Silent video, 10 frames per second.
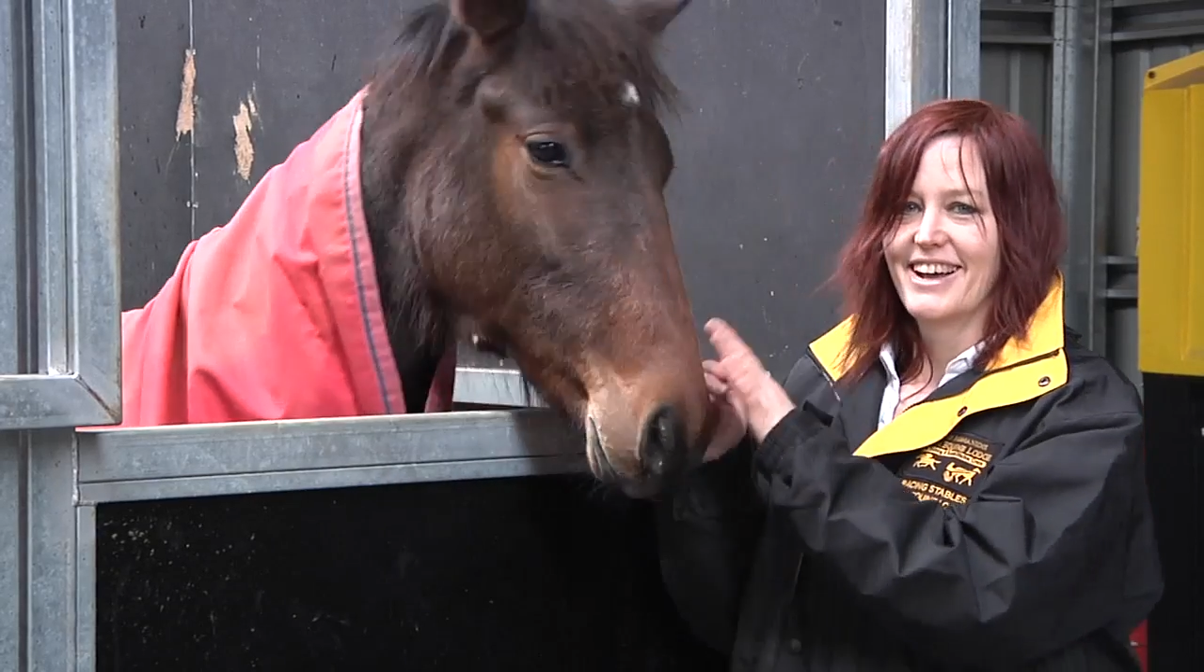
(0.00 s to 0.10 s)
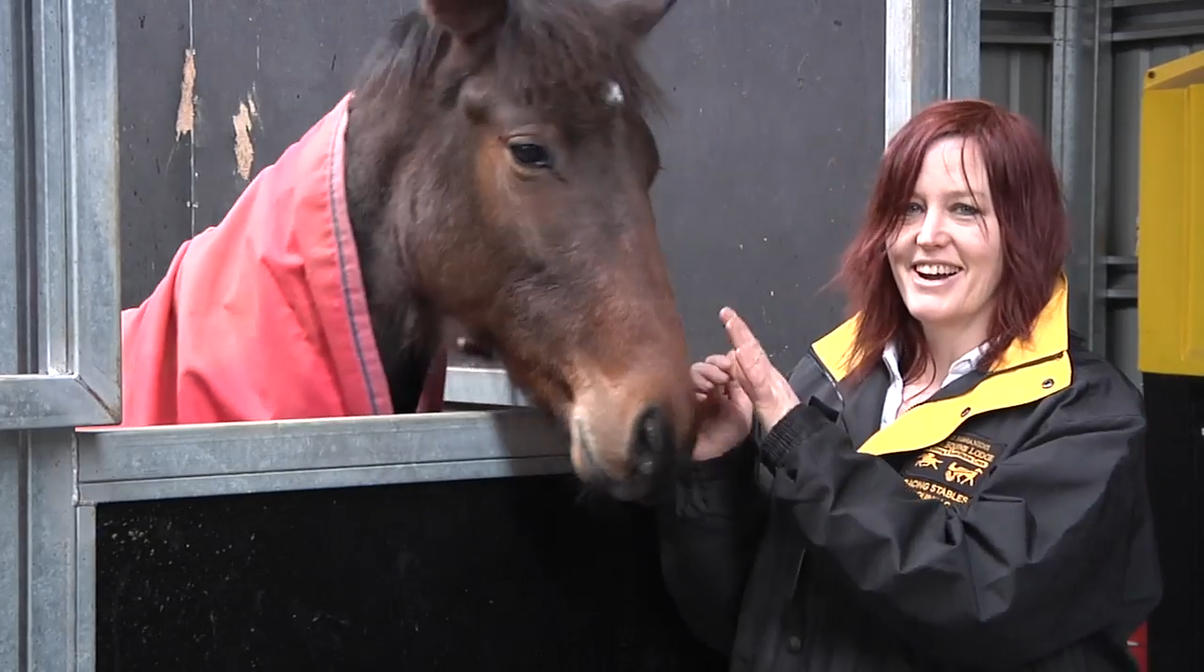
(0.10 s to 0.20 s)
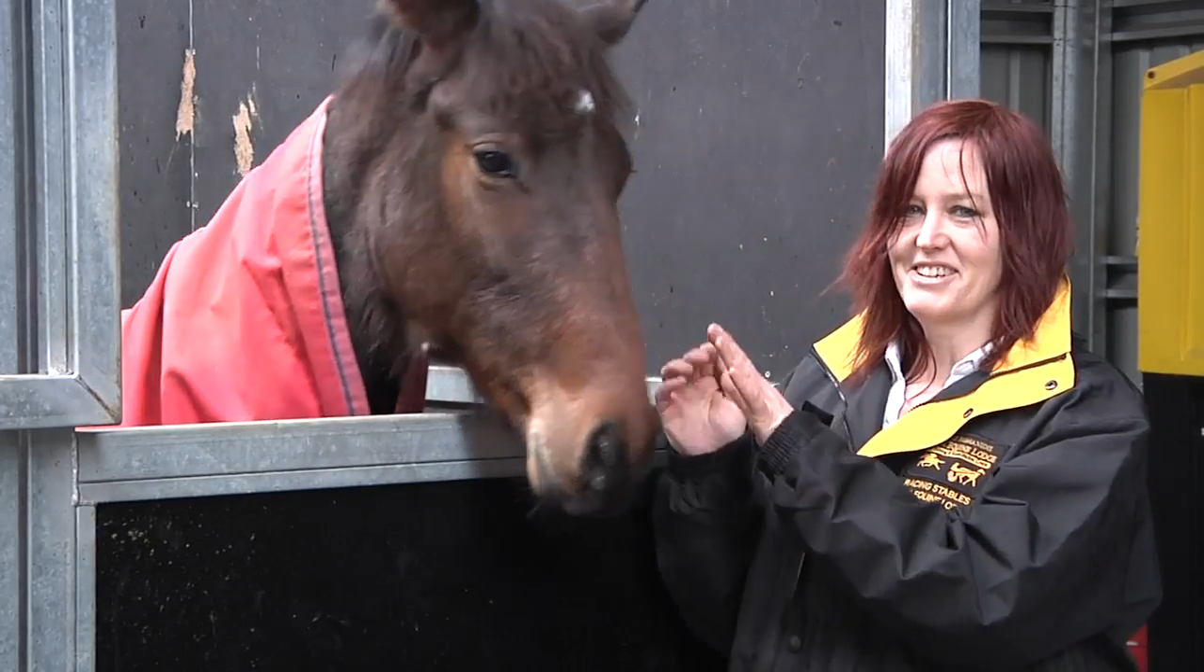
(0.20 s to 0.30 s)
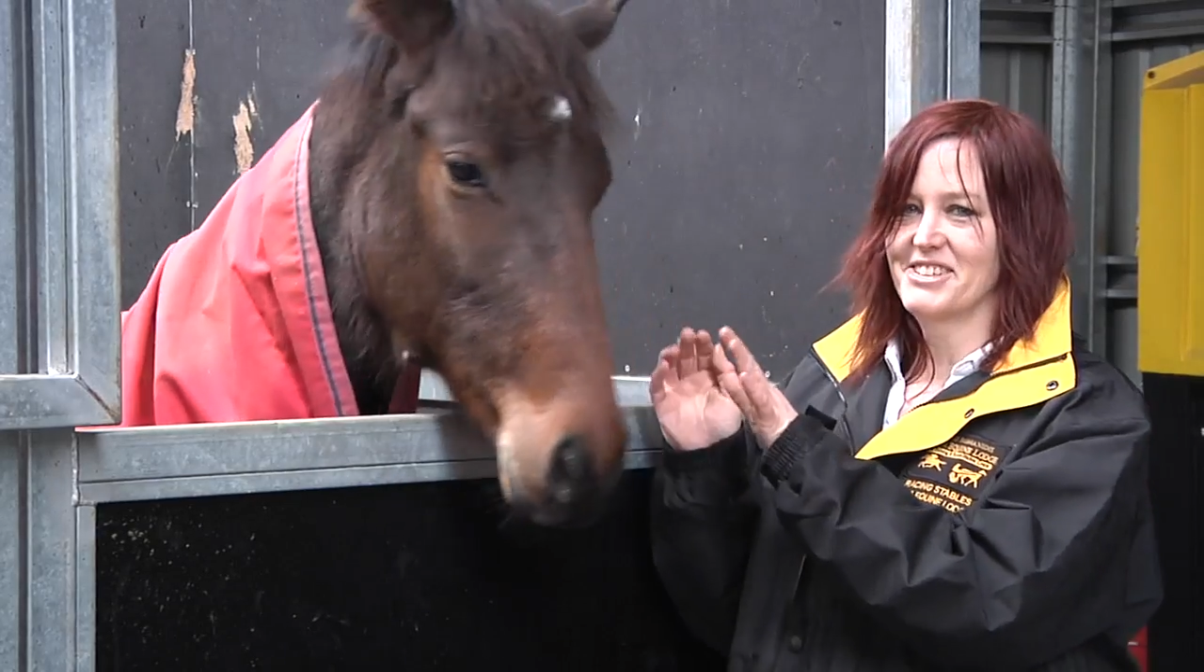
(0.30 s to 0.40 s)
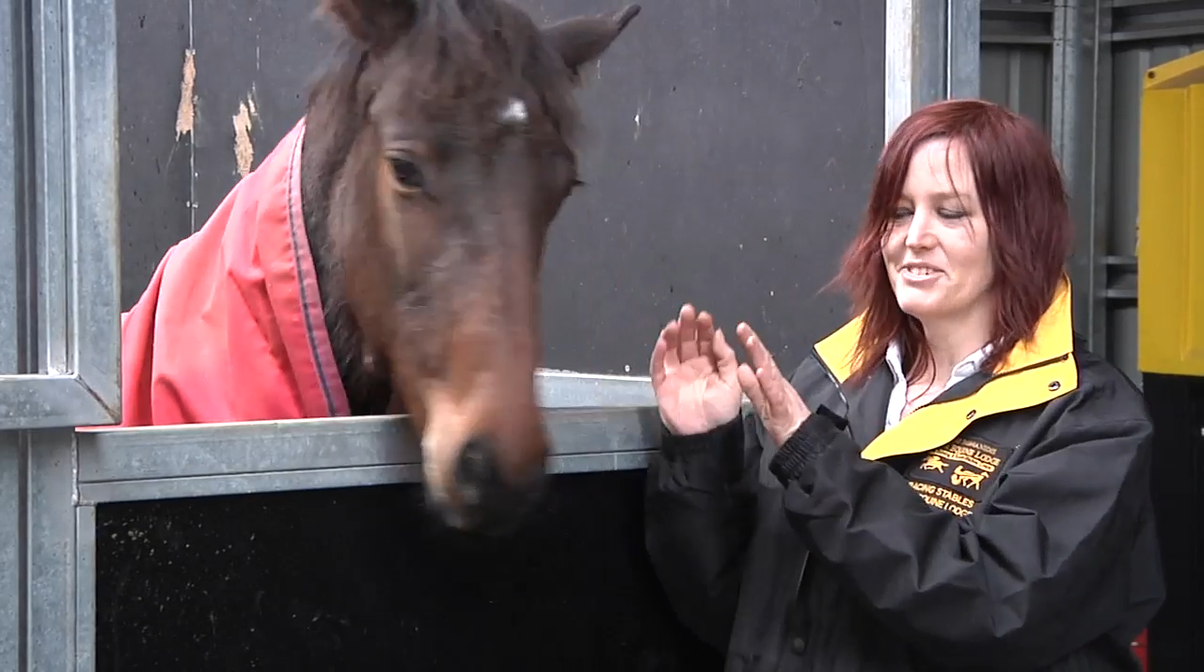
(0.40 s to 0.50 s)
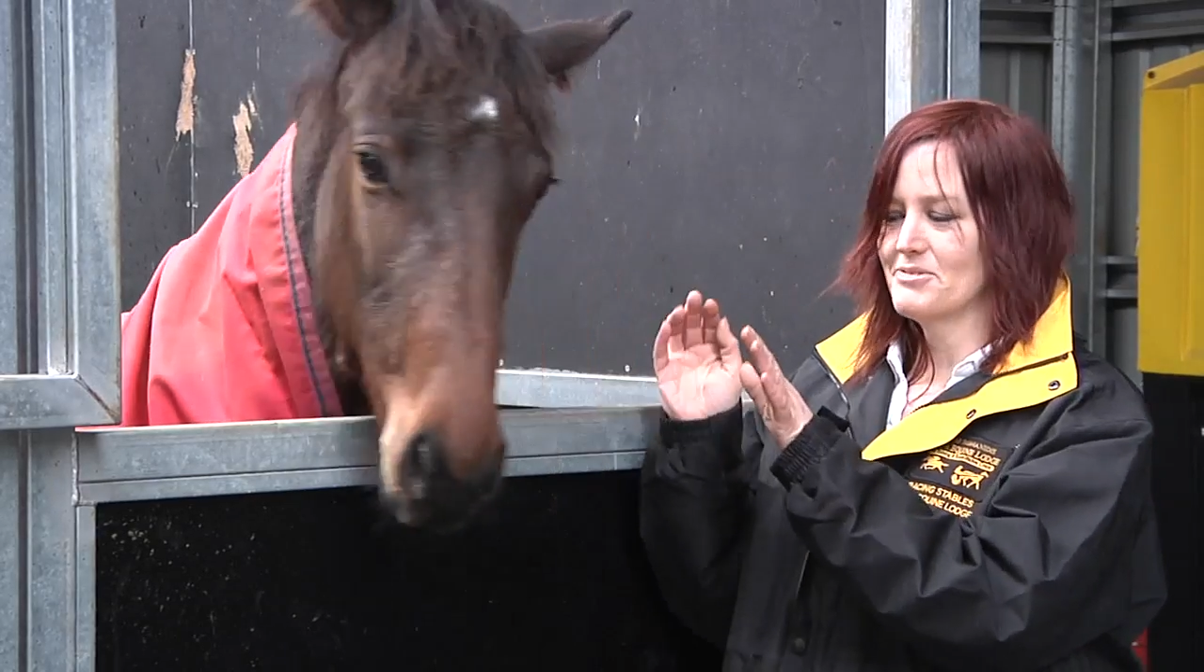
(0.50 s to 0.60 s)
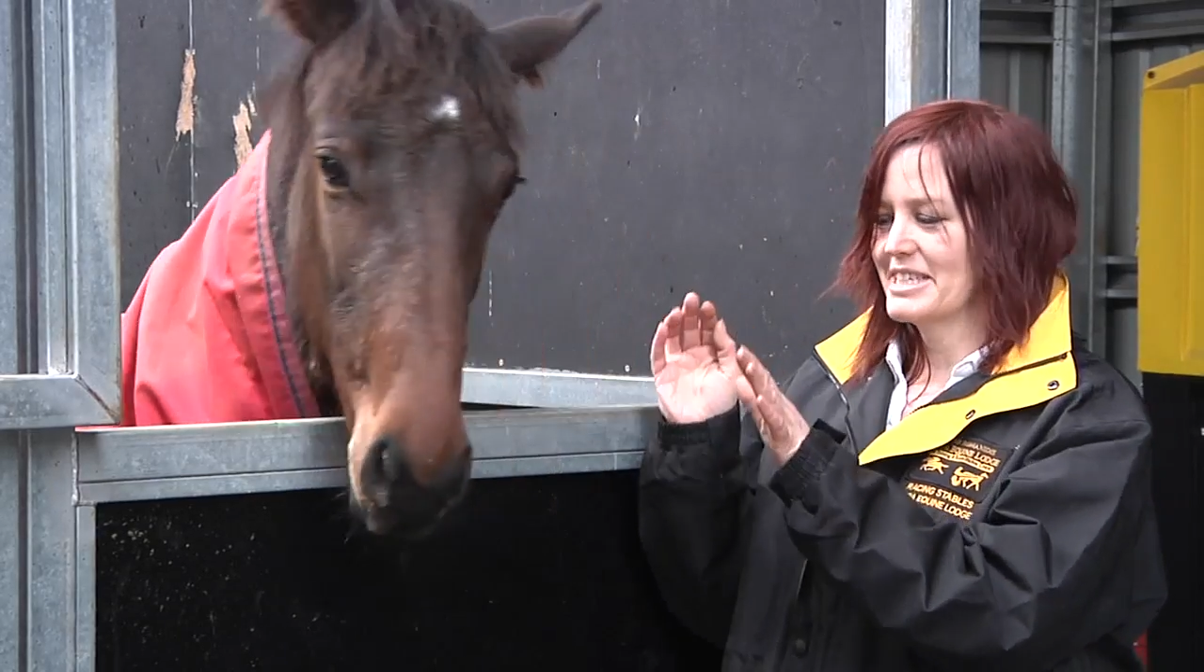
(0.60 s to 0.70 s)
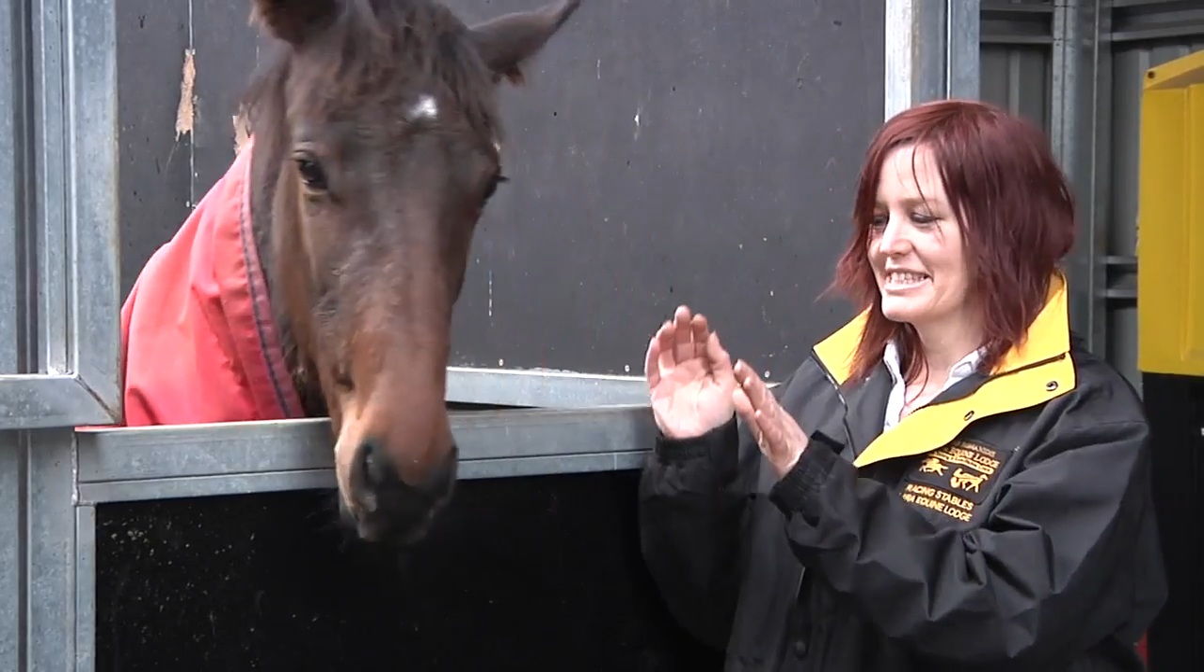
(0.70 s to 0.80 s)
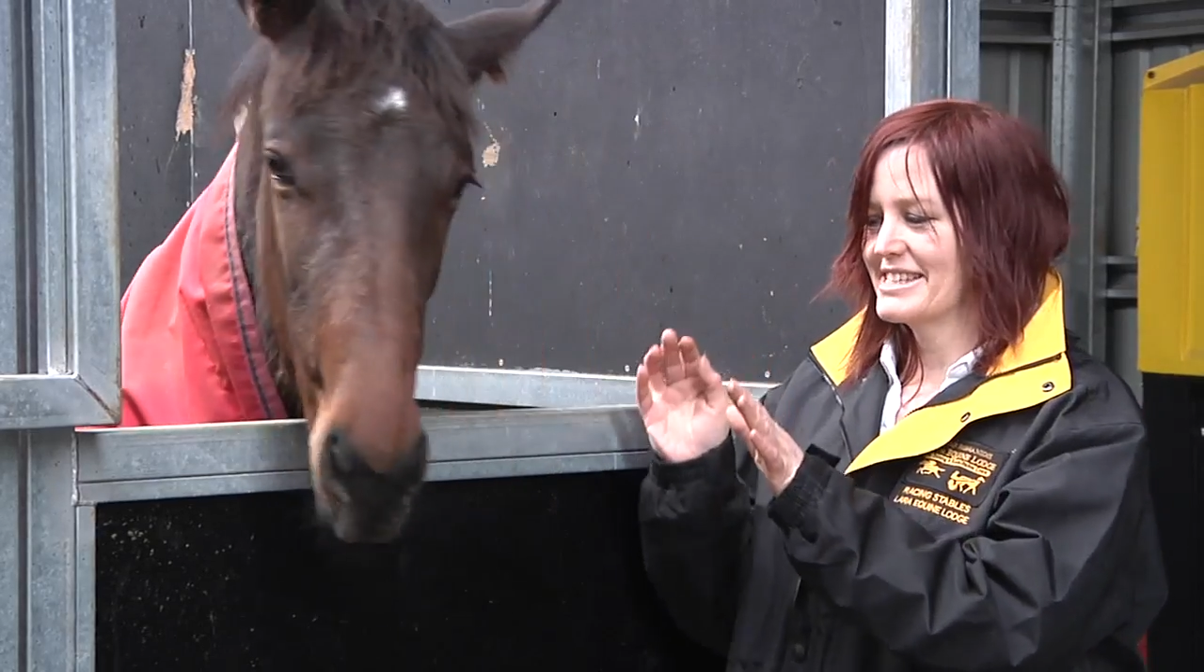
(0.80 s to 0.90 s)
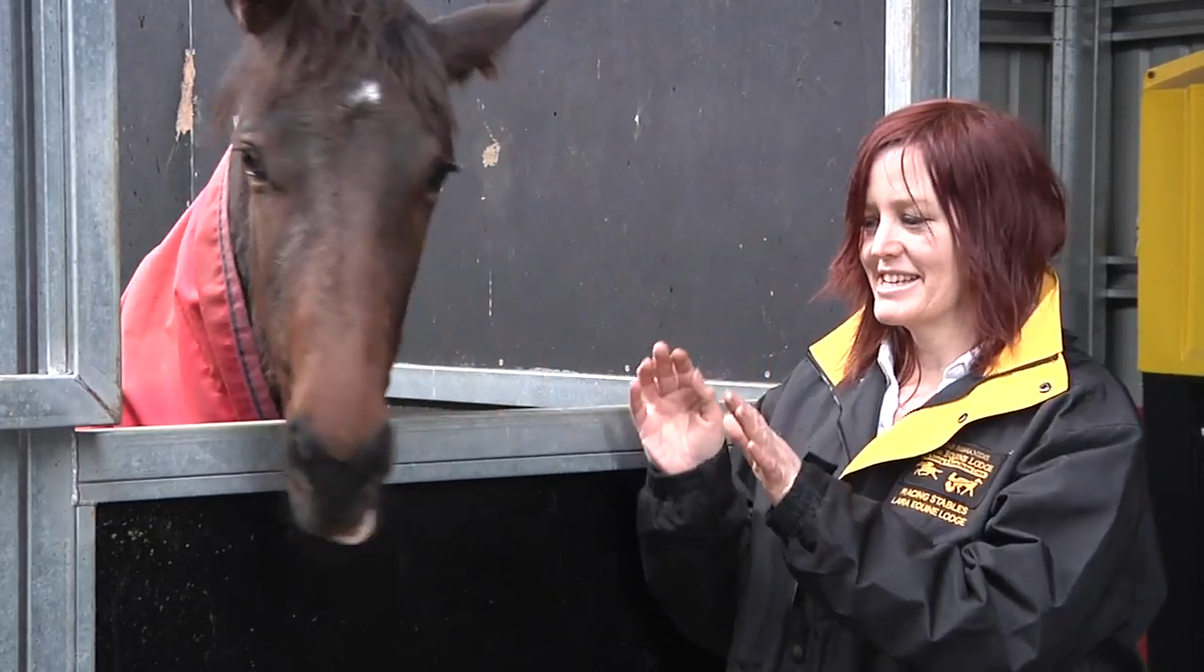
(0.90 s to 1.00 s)
I
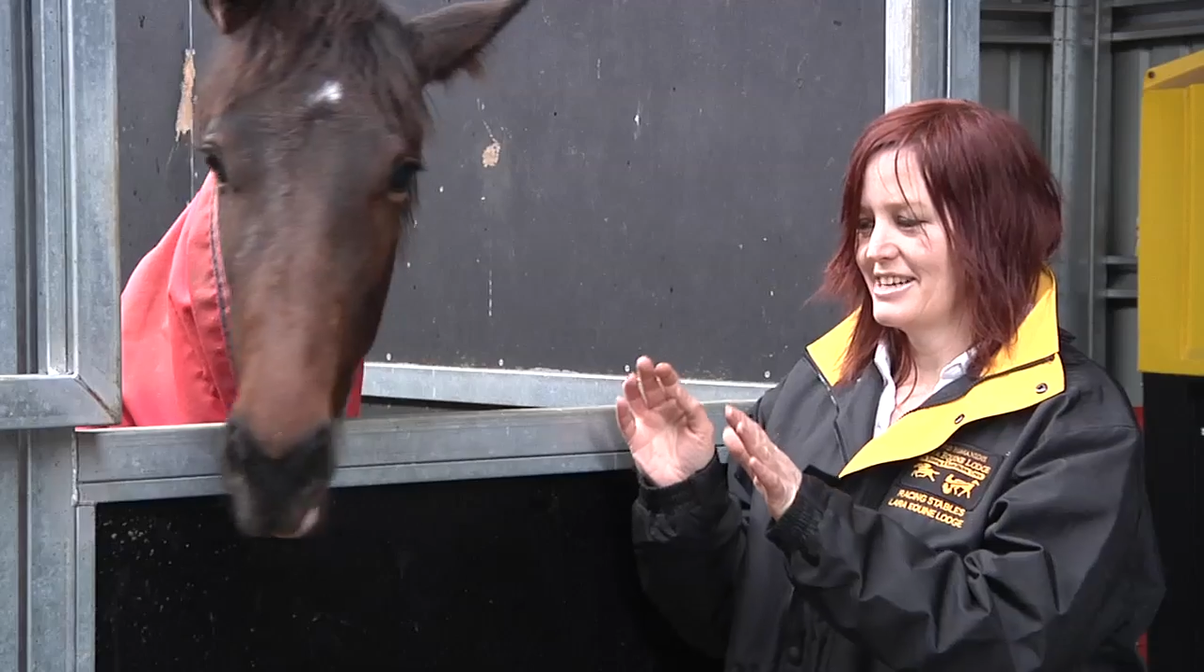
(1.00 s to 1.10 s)
always